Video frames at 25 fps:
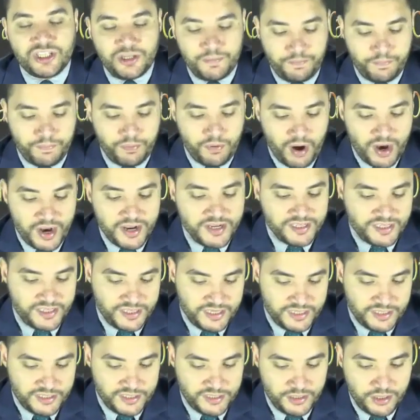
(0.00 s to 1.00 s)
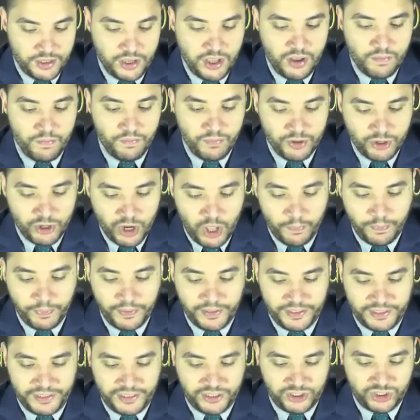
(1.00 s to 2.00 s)
in prices,
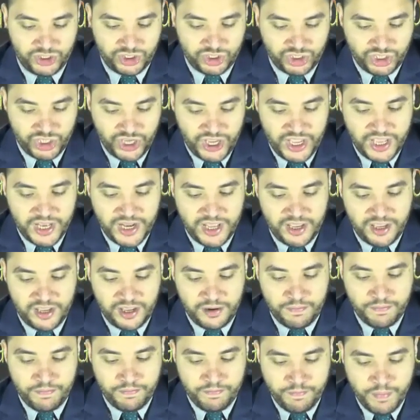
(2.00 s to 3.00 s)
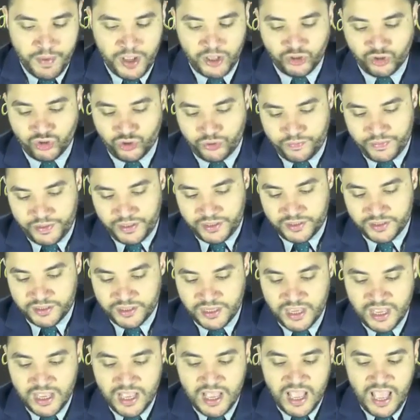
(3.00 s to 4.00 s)
monopoly, cheating in measurement,
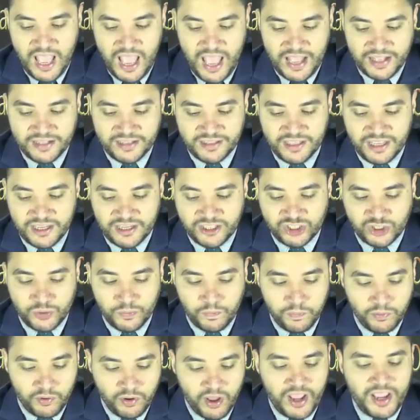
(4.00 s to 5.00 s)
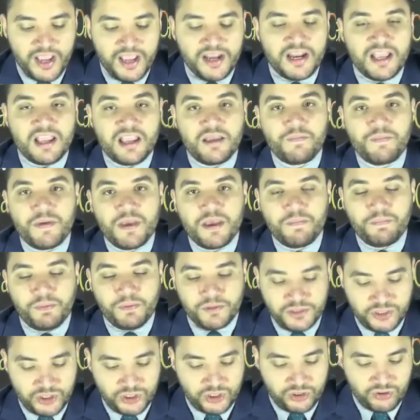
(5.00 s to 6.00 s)
and exploiting
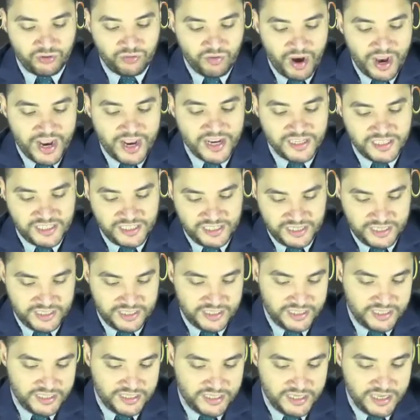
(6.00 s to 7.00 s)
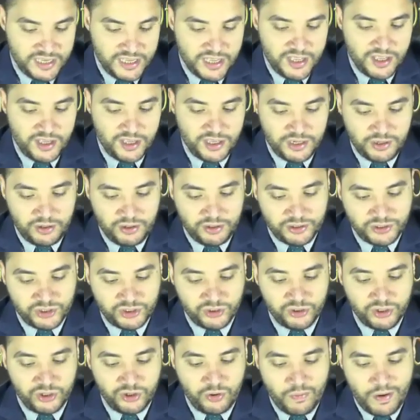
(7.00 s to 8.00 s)
people's crisis, it
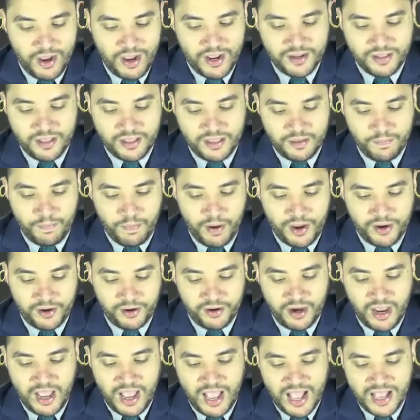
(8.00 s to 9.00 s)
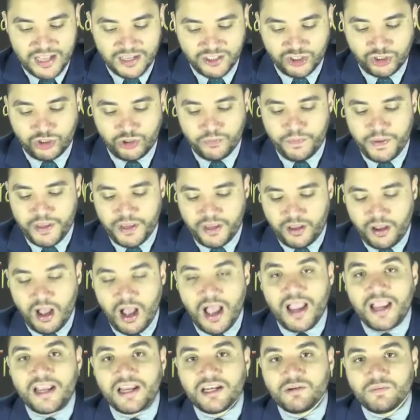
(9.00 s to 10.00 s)
also requires that the buyer has to be
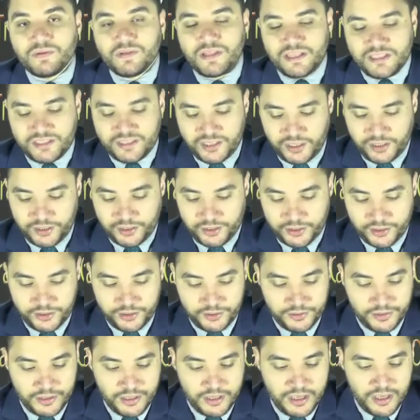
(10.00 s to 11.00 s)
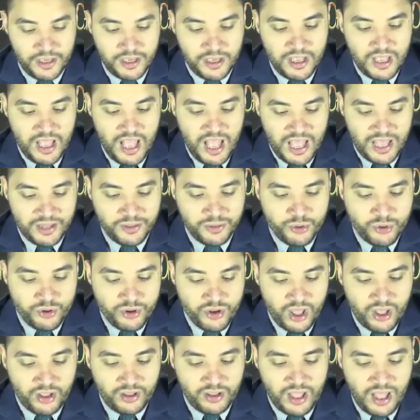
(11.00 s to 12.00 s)
kind with the seller and do
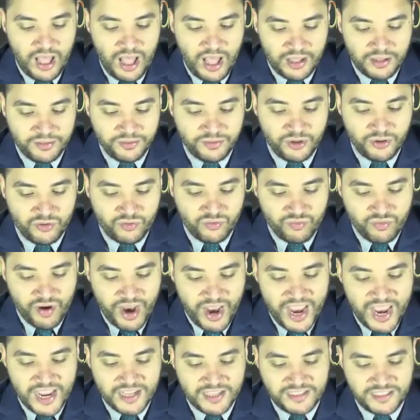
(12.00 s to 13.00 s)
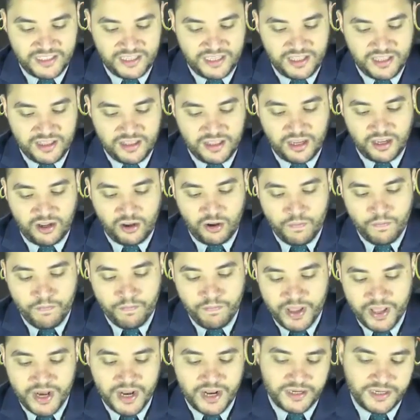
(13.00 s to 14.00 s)
not underrate the
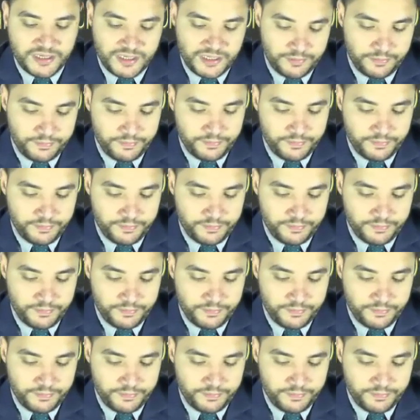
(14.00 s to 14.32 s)
community.